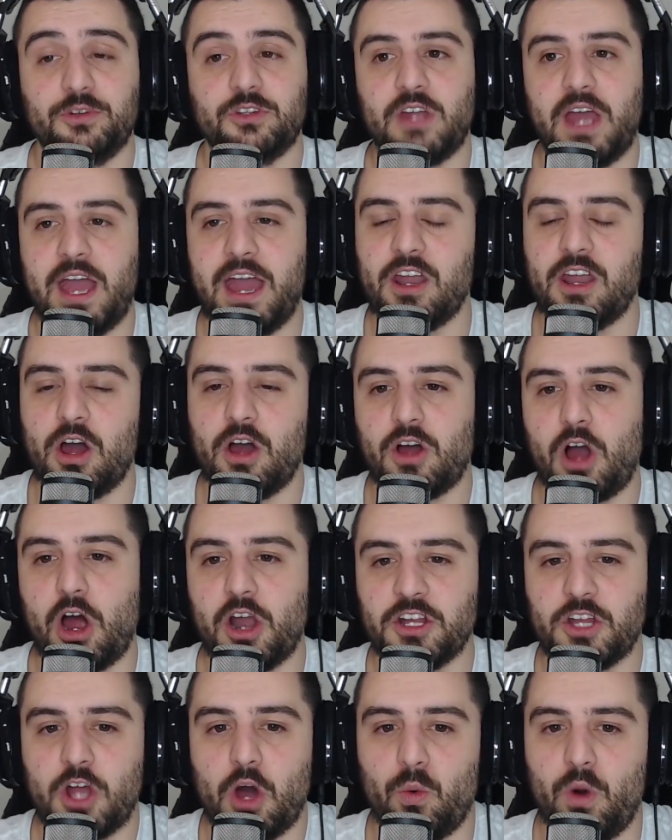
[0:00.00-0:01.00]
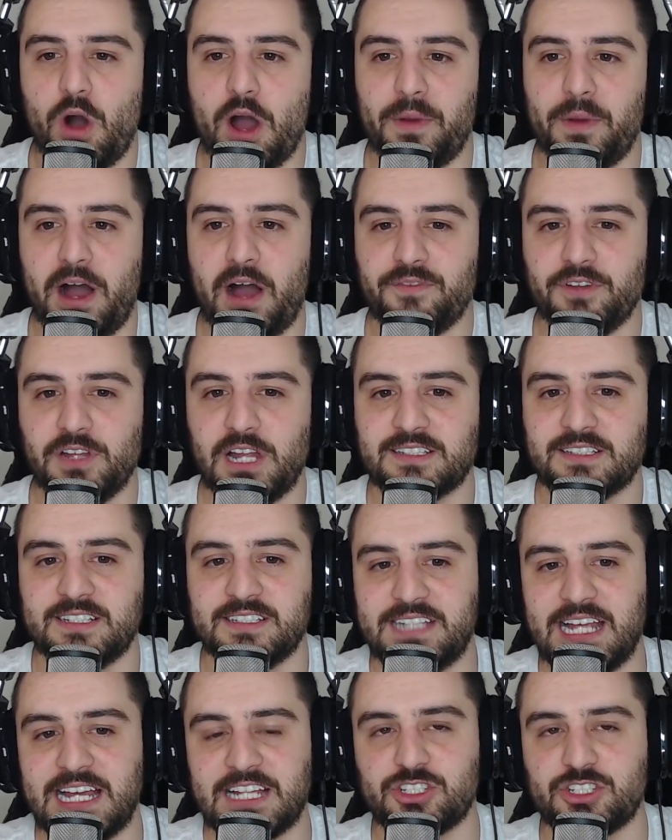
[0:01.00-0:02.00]
And I don't know why, but I feel like
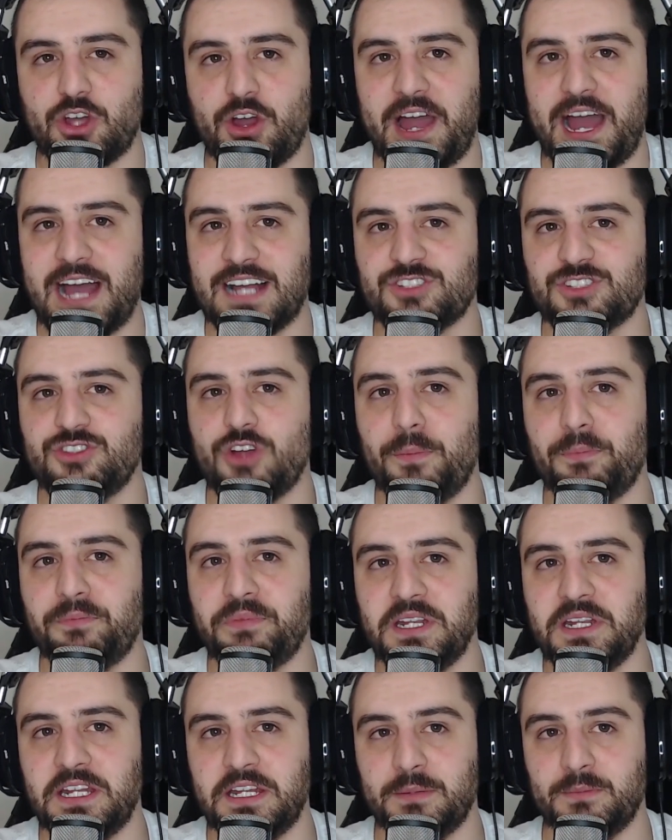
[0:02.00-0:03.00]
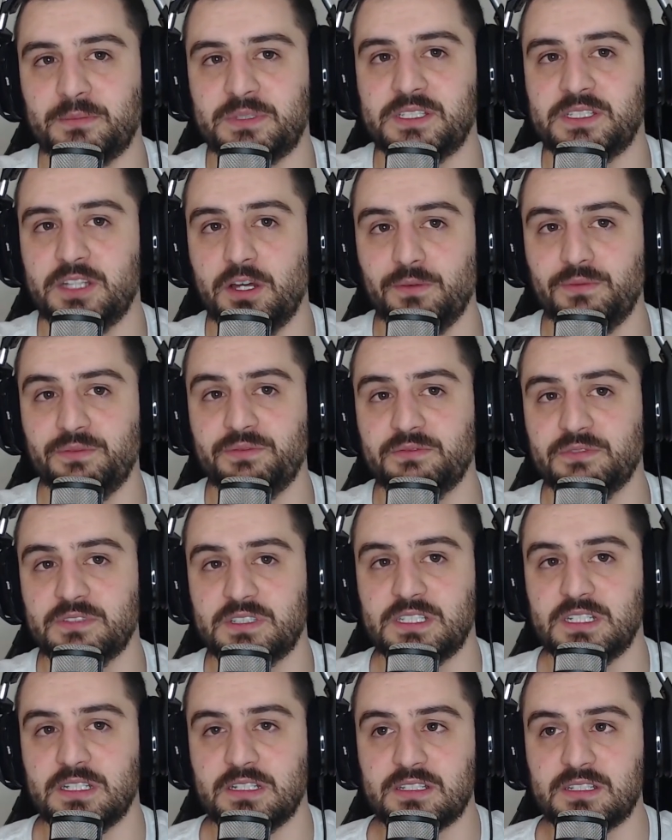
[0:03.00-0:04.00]
Tedesco has not been himself
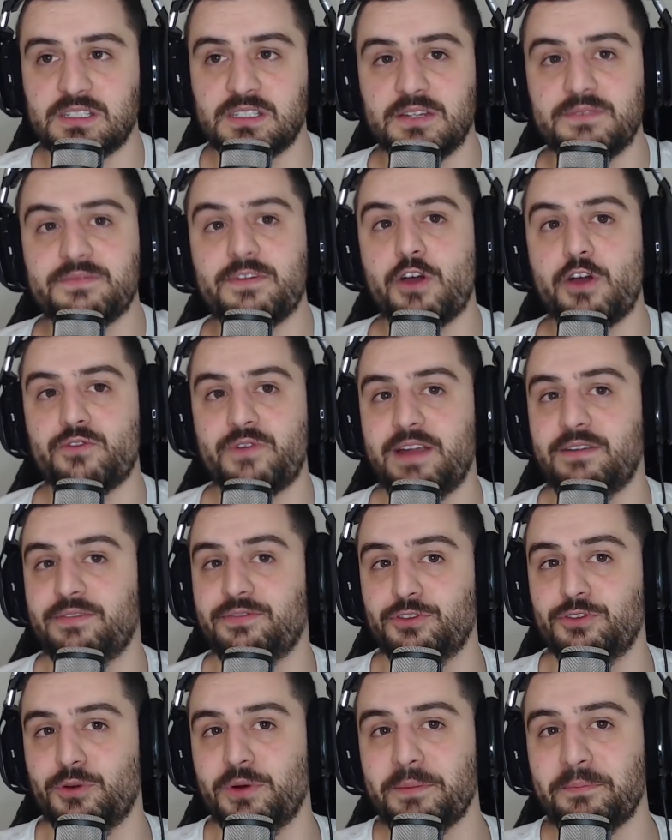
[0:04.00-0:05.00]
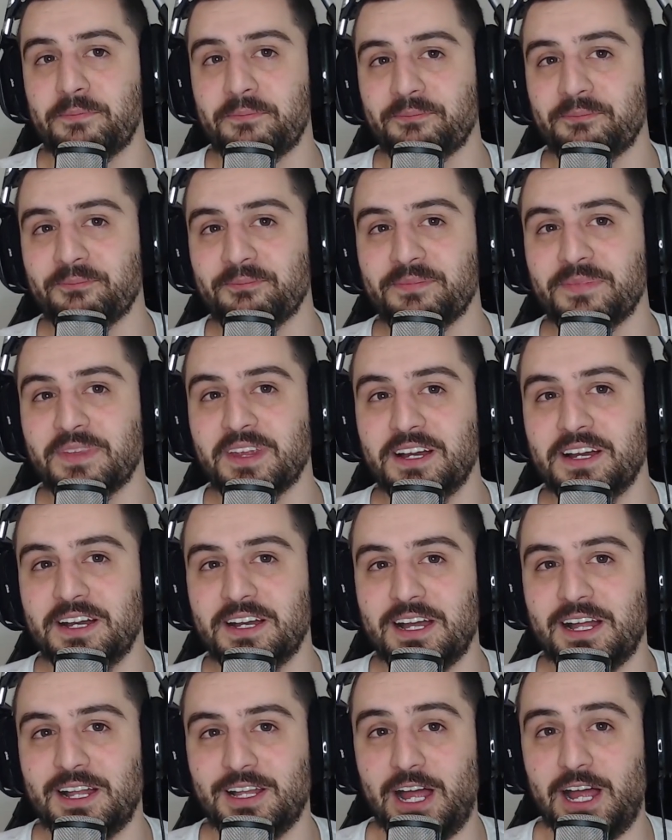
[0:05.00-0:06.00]
since Sivo ran
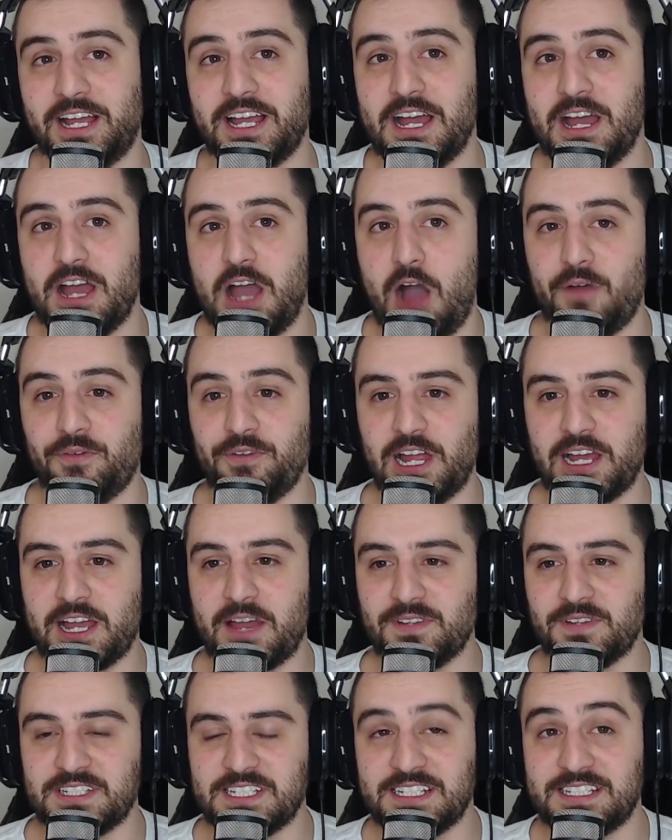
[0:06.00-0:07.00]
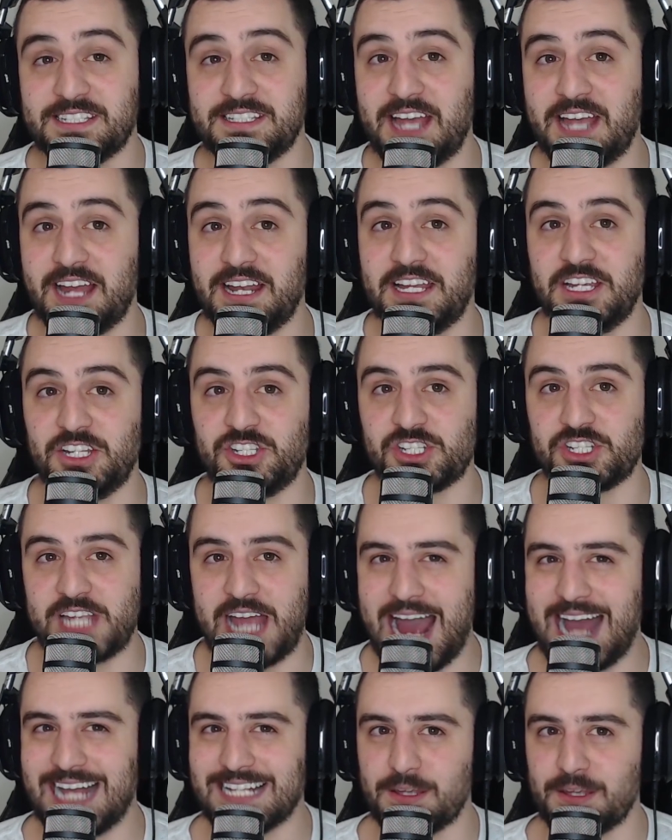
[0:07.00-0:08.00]
forward. I feel like ever since then, he just
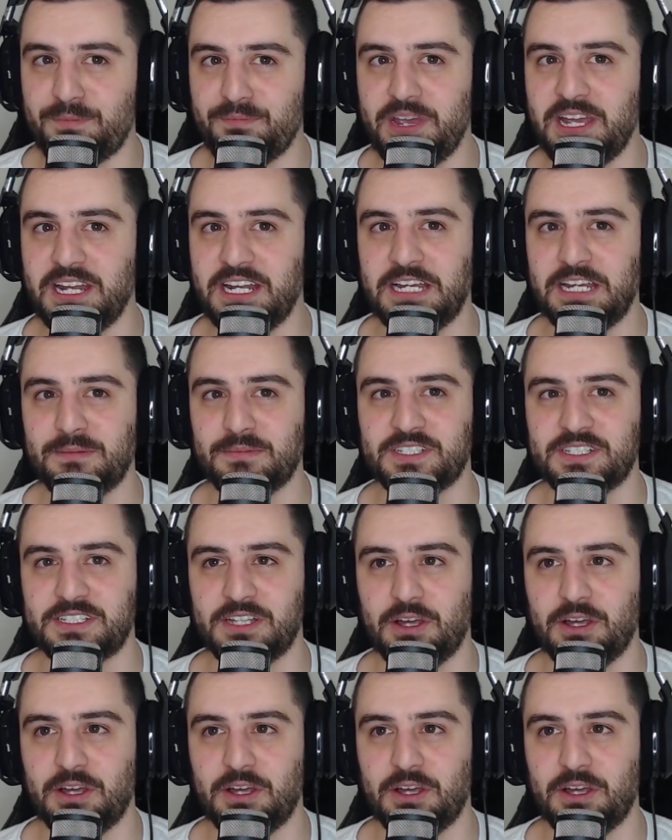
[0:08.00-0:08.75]
hasn't been himself.